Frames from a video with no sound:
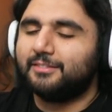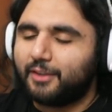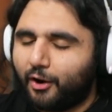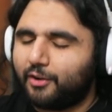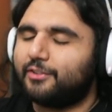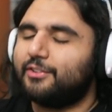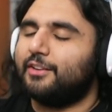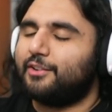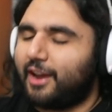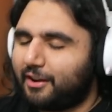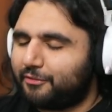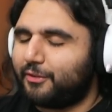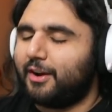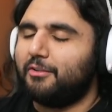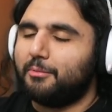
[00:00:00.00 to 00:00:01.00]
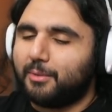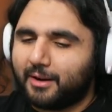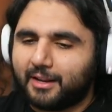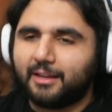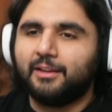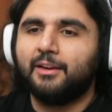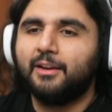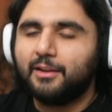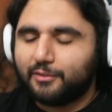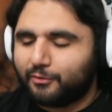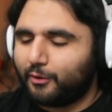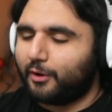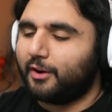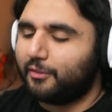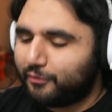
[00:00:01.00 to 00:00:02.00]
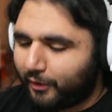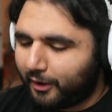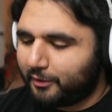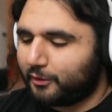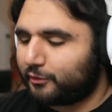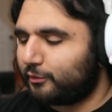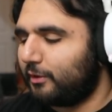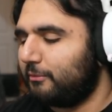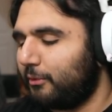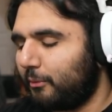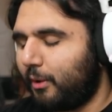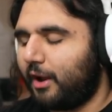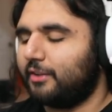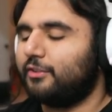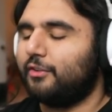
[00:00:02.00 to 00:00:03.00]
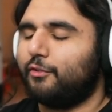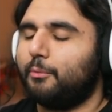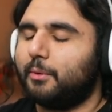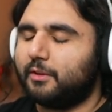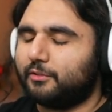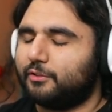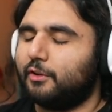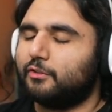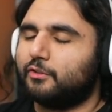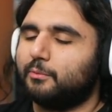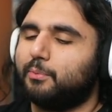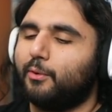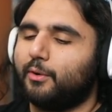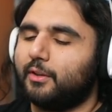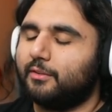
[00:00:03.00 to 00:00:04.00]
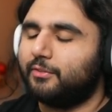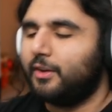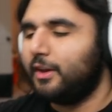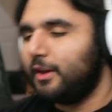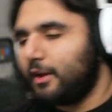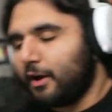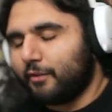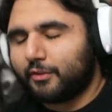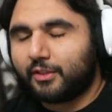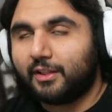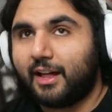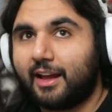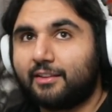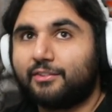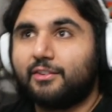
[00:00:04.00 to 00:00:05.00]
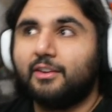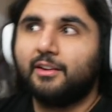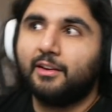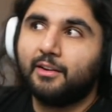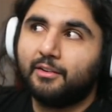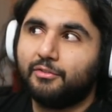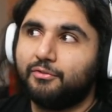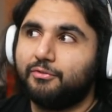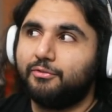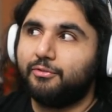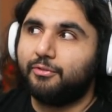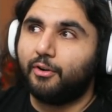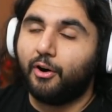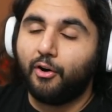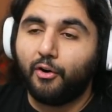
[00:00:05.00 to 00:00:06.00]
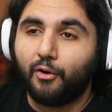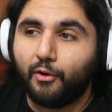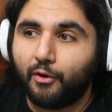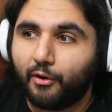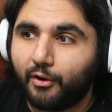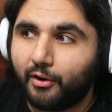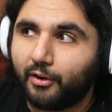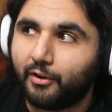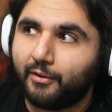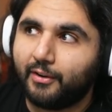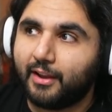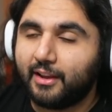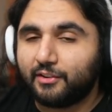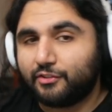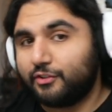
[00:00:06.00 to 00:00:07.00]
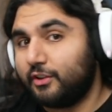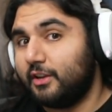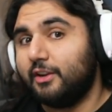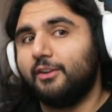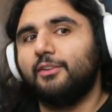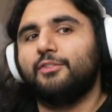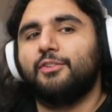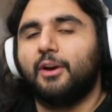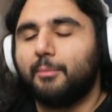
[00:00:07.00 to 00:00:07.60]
Hearts in the chat for everybody for following the stream, for watching, for being so supportive over the last four-ish years,